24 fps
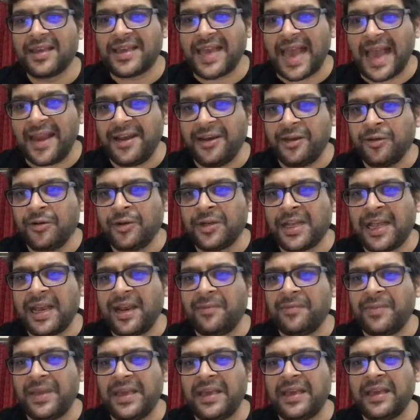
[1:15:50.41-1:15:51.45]
Can you
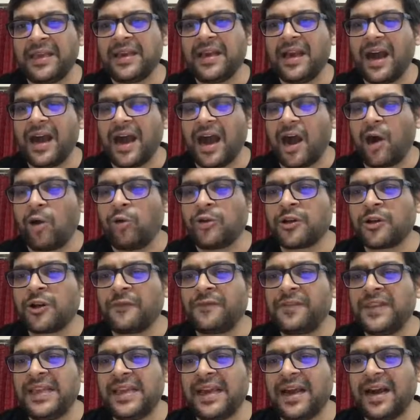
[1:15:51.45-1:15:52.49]
tell me out
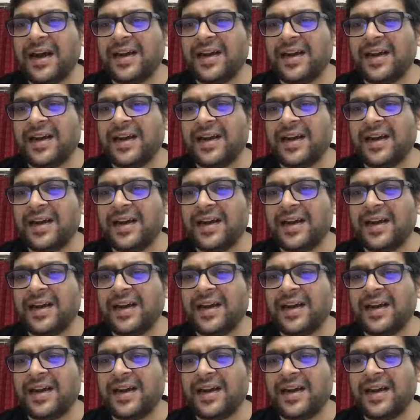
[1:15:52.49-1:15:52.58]
of the